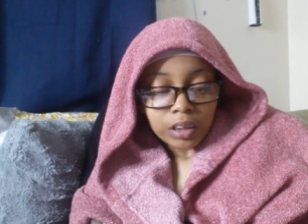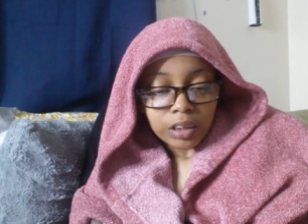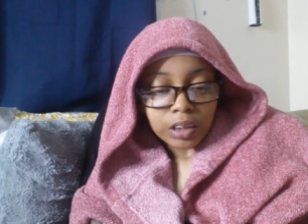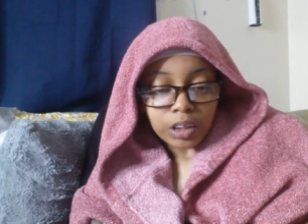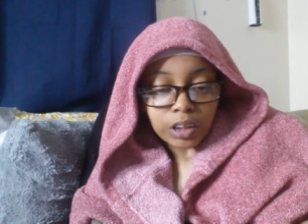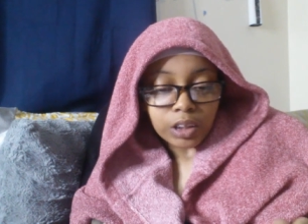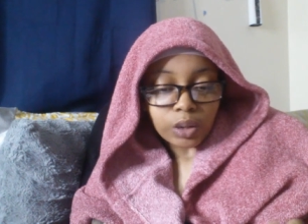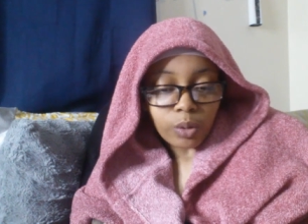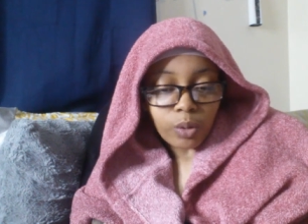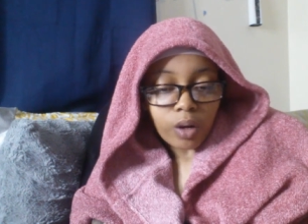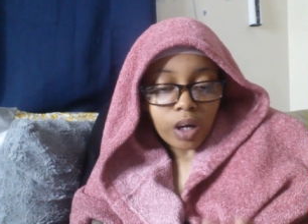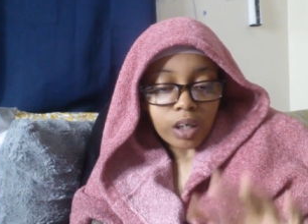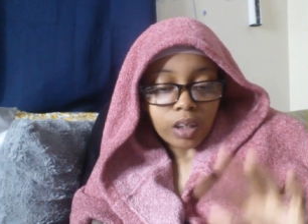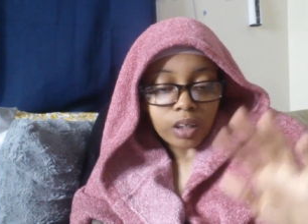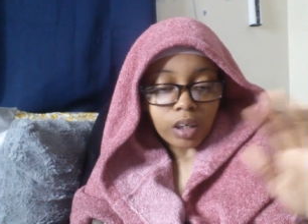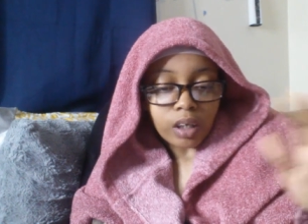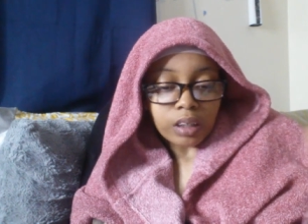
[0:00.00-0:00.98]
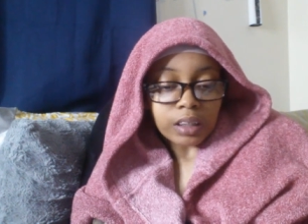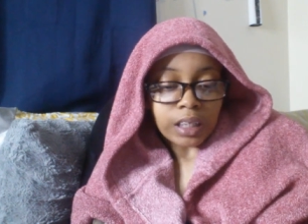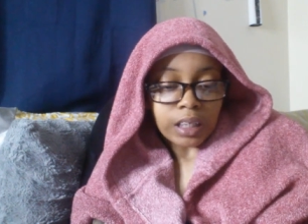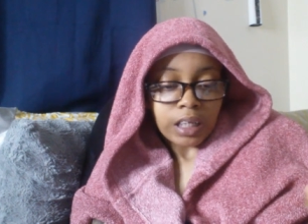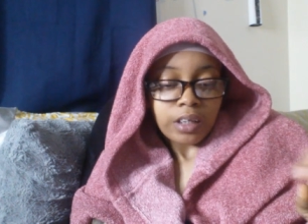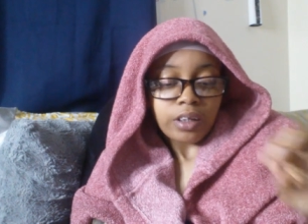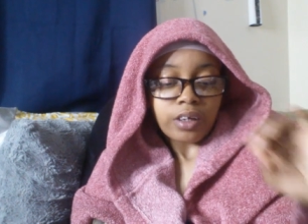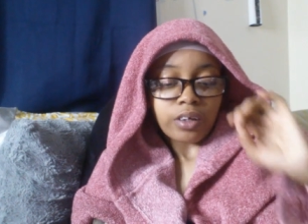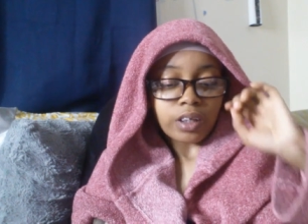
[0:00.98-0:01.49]
she saw a young
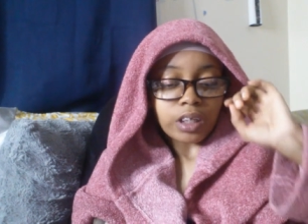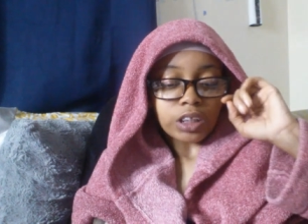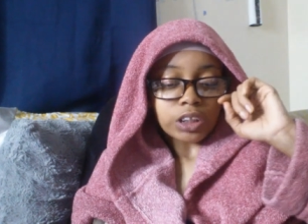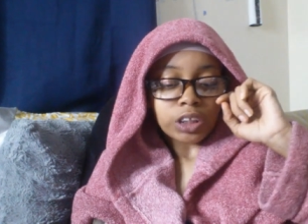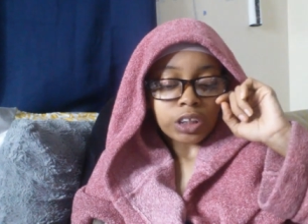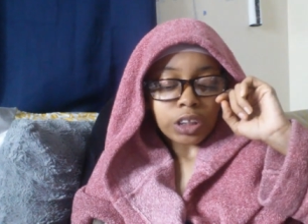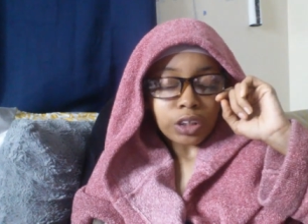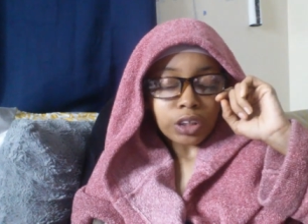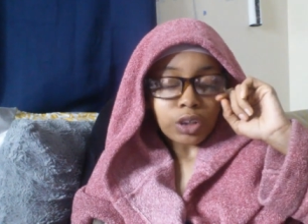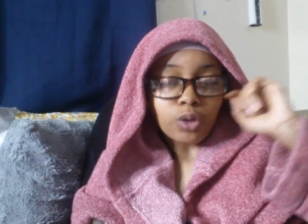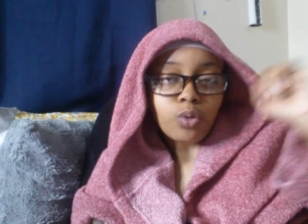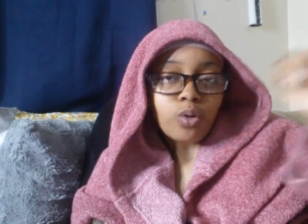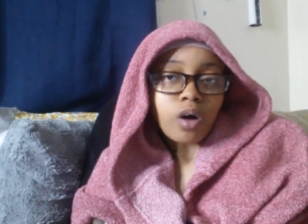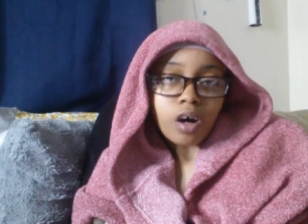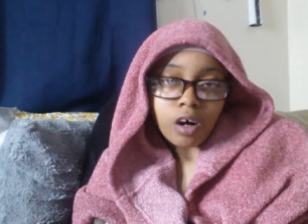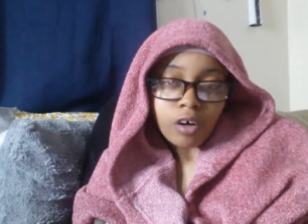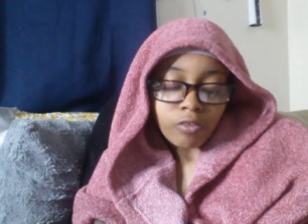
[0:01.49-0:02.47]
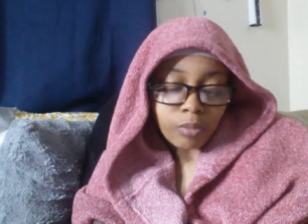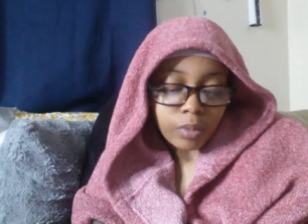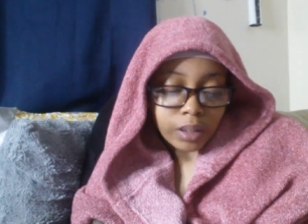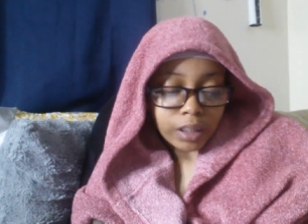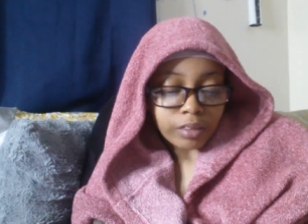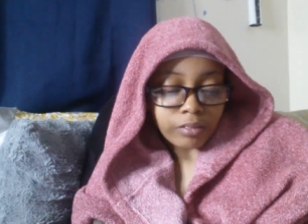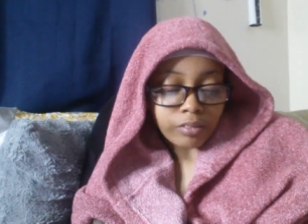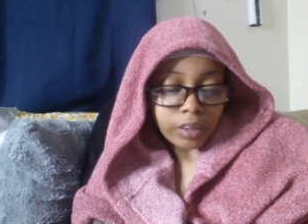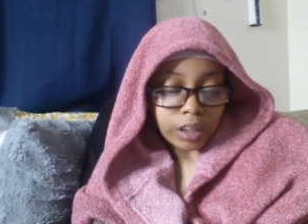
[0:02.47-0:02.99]
lady there that she knew of but
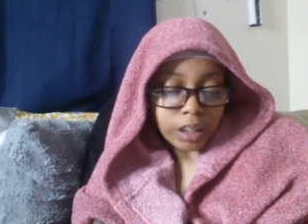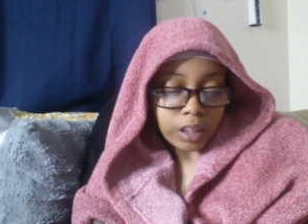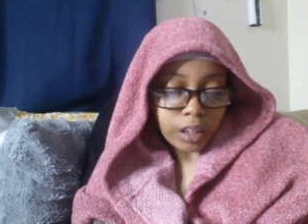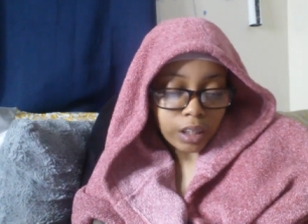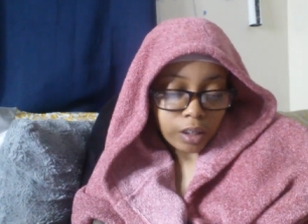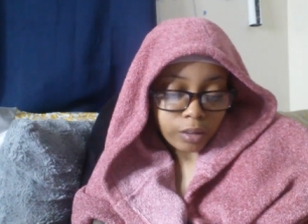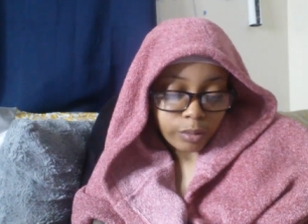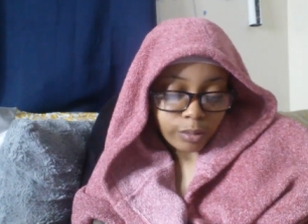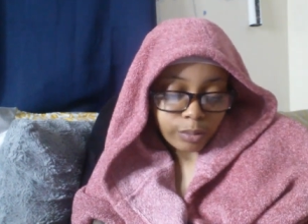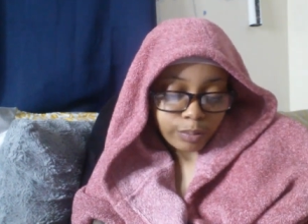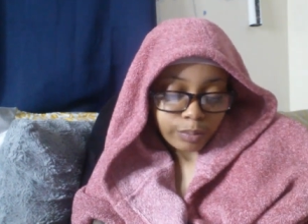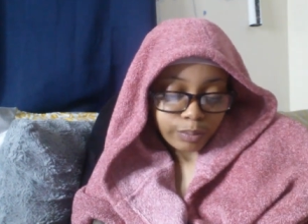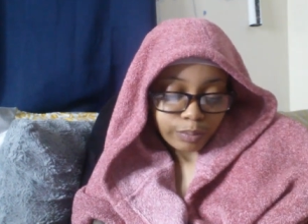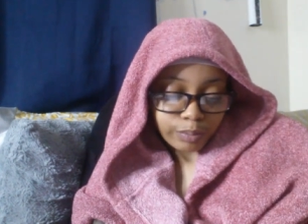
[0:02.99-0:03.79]
didn't really know.